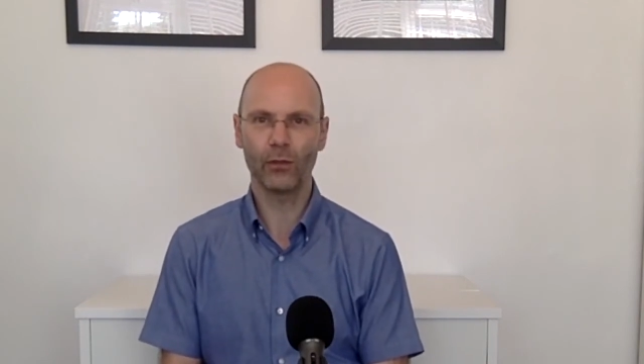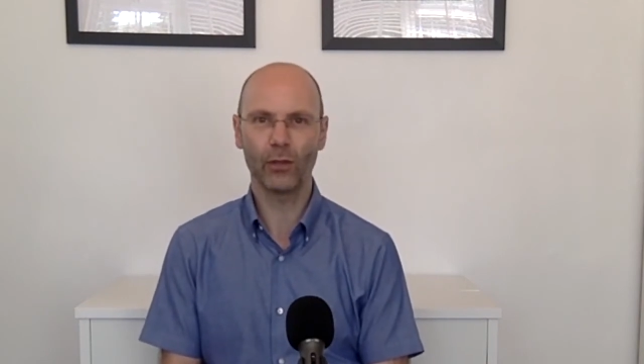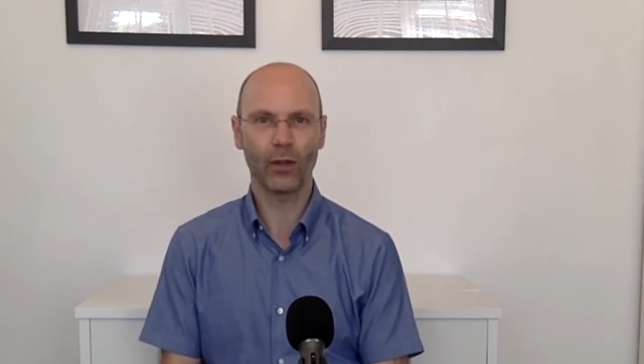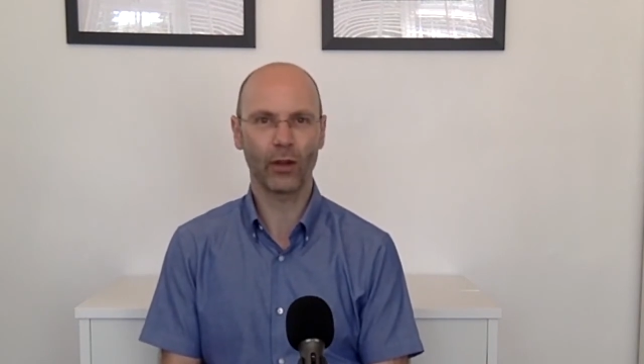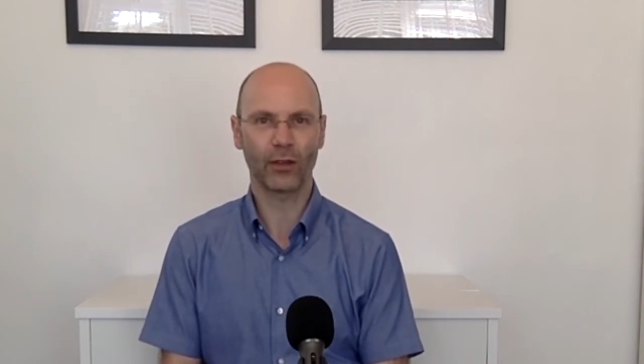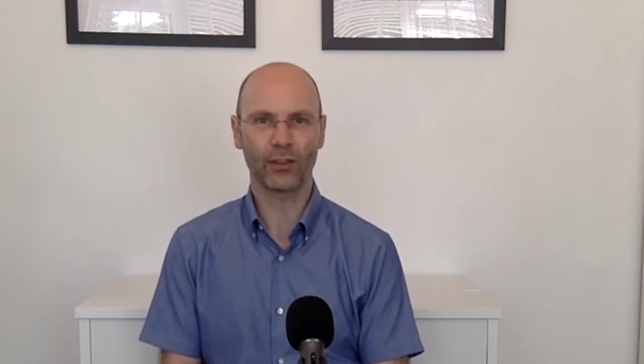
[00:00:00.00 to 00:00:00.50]
You're
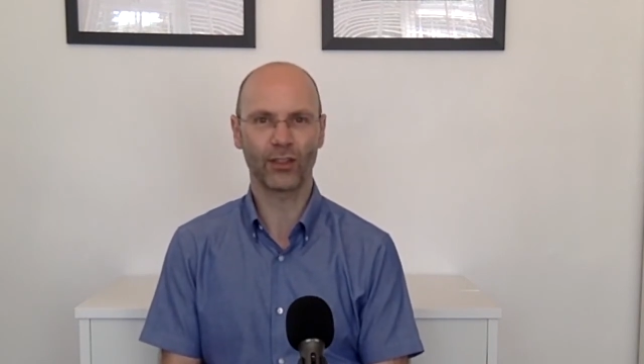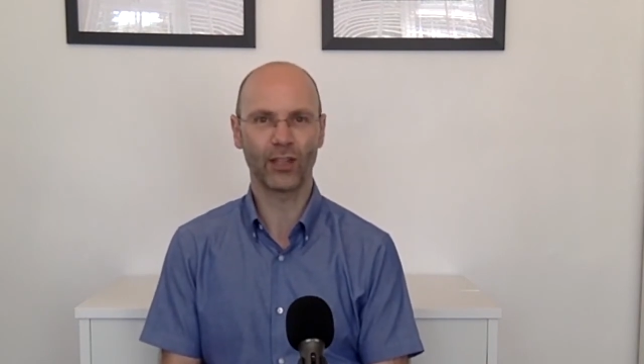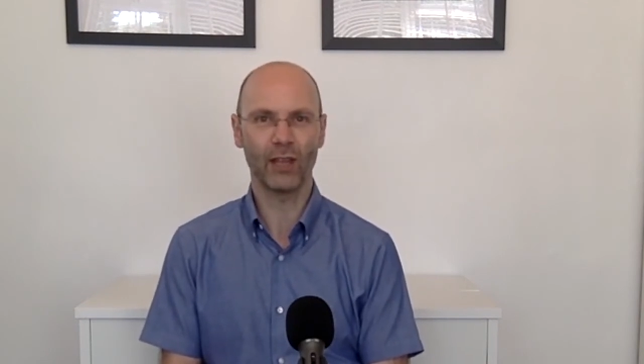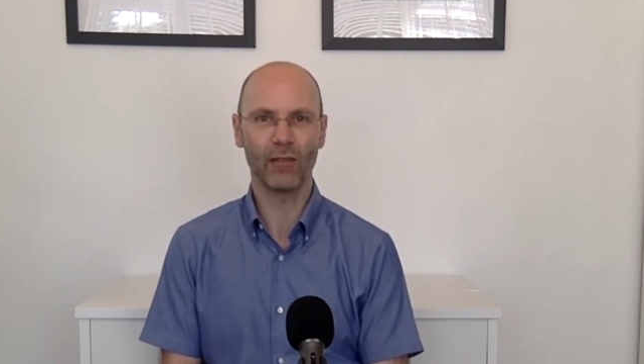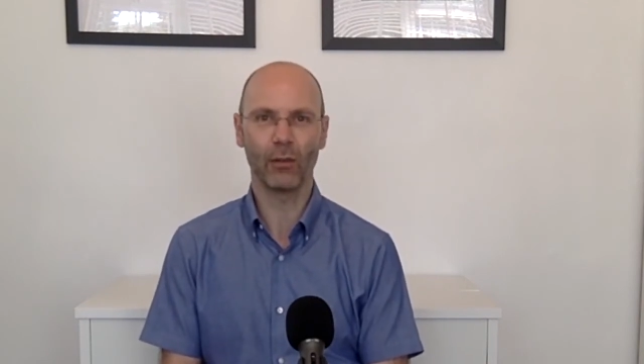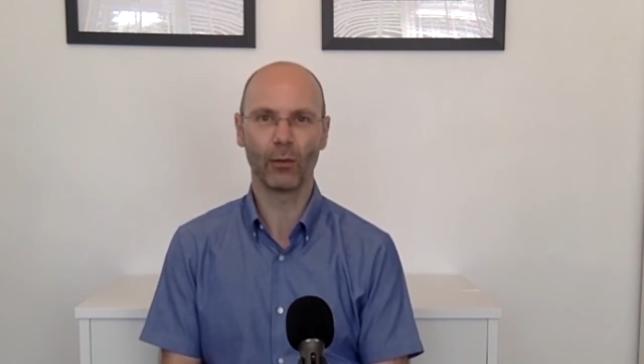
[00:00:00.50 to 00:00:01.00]
not a
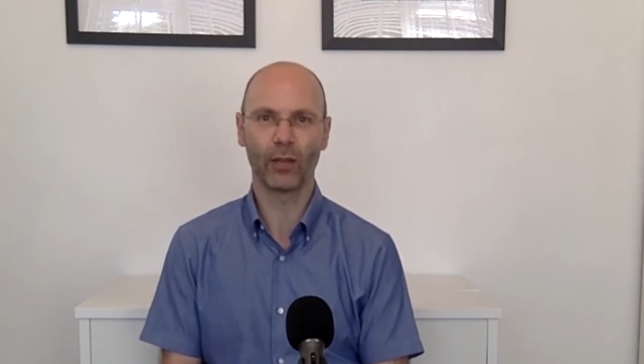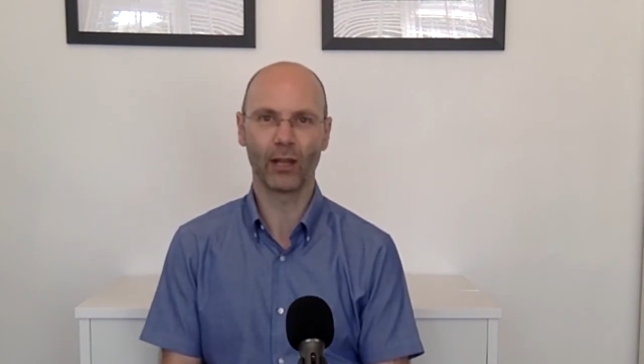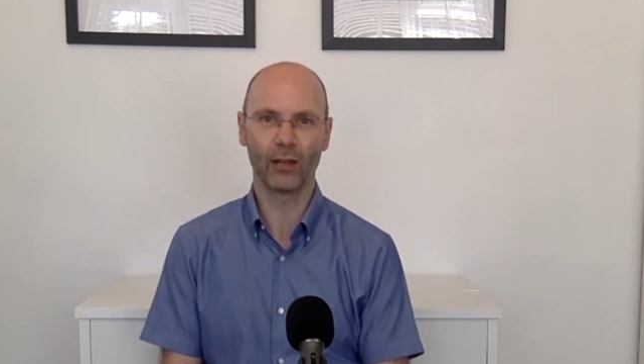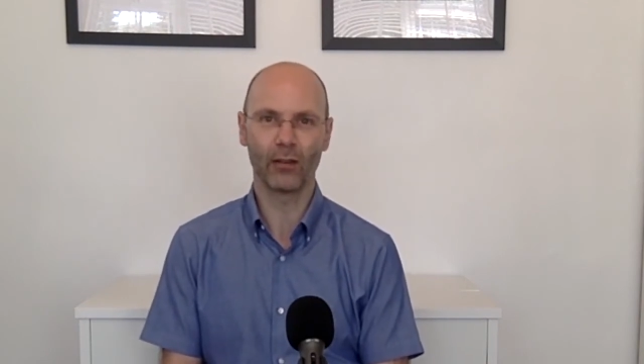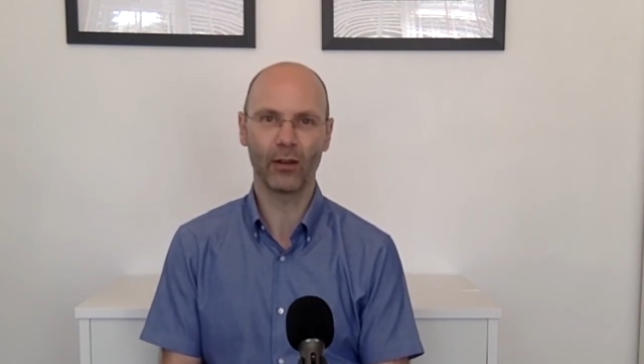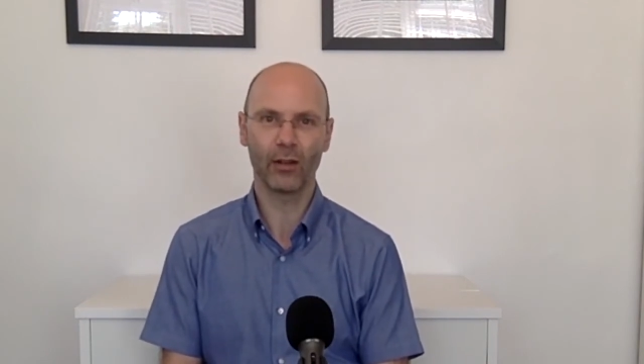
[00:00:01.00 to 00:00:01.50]
serial
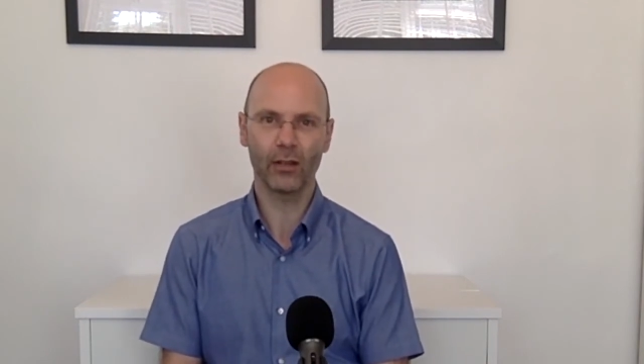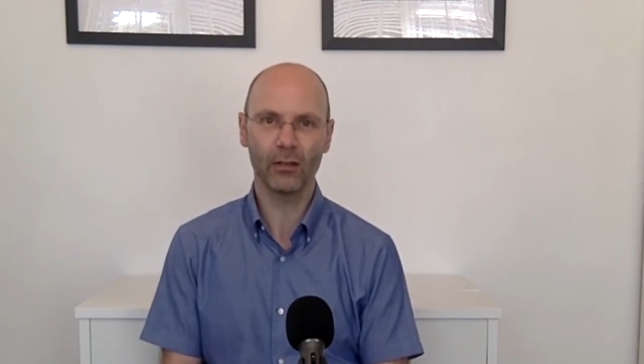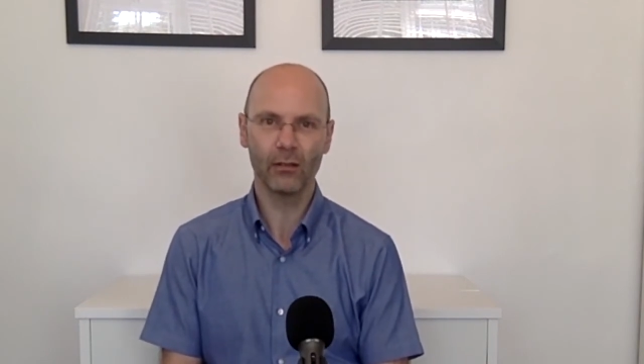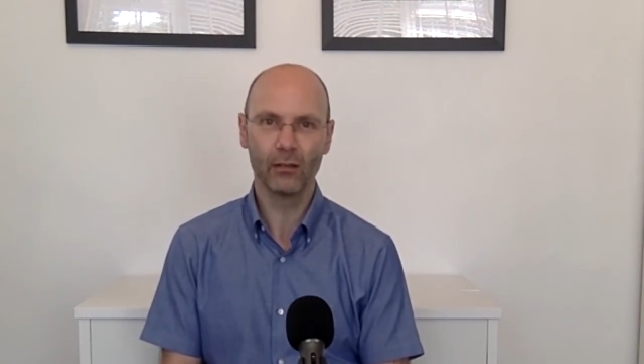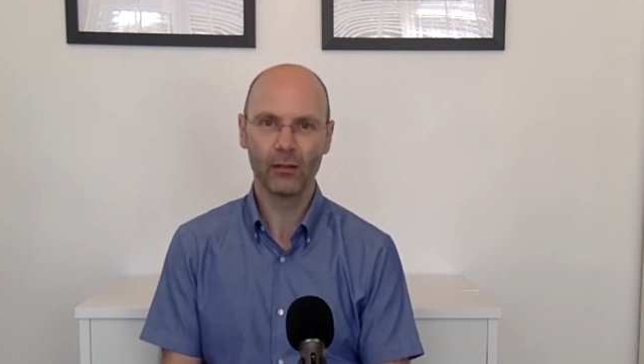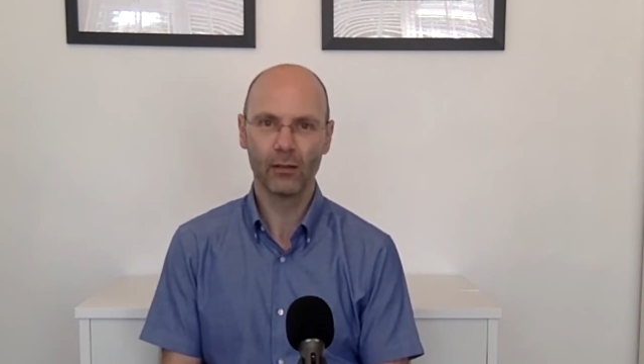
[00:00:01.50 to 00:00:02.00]
killer, are you?